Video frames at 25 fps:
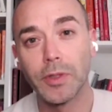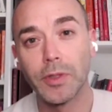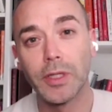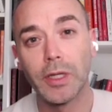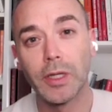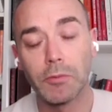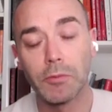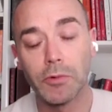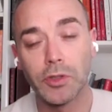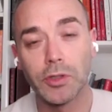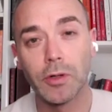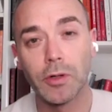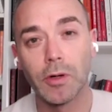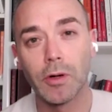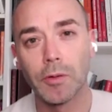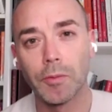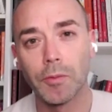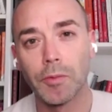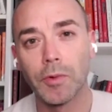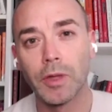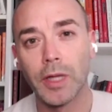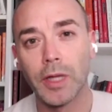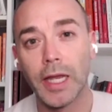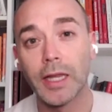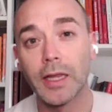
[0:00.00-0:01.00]
and numbers are
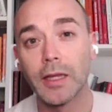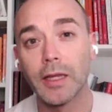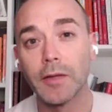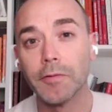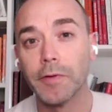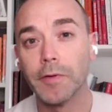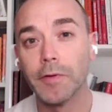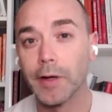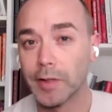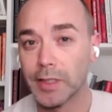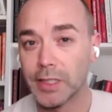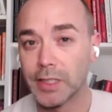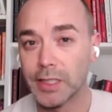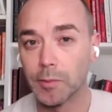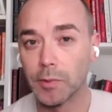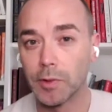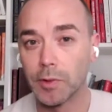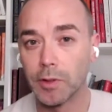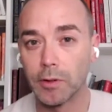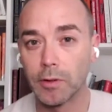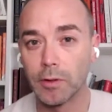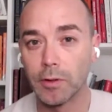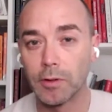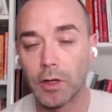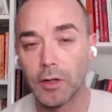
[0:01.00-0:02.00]
likely very
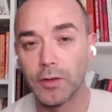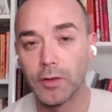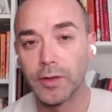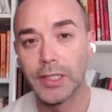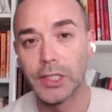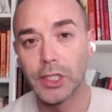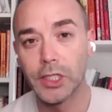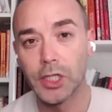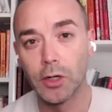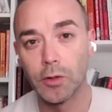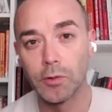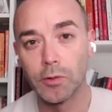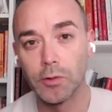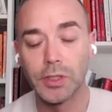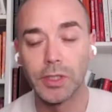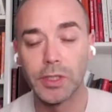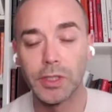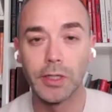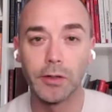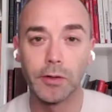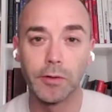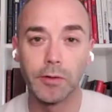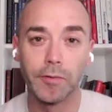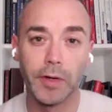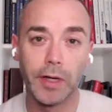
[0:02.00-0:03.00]
similar on this coast
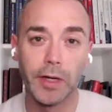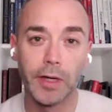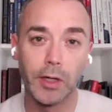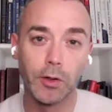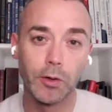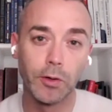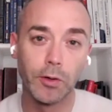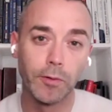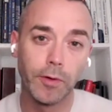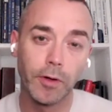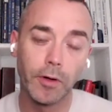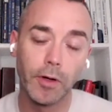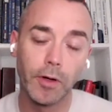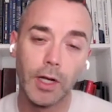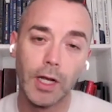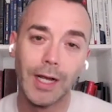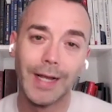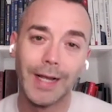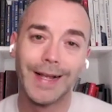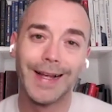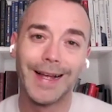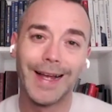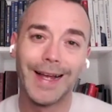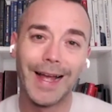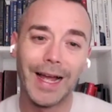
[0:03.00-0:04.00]
here in Vancouver,
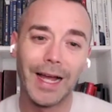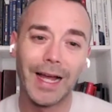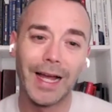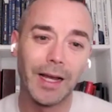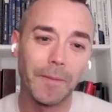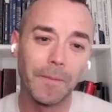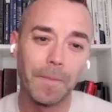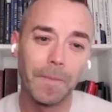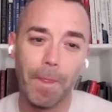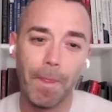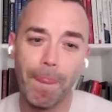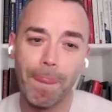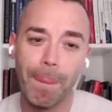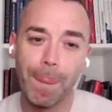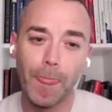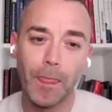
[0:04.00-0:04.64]
um,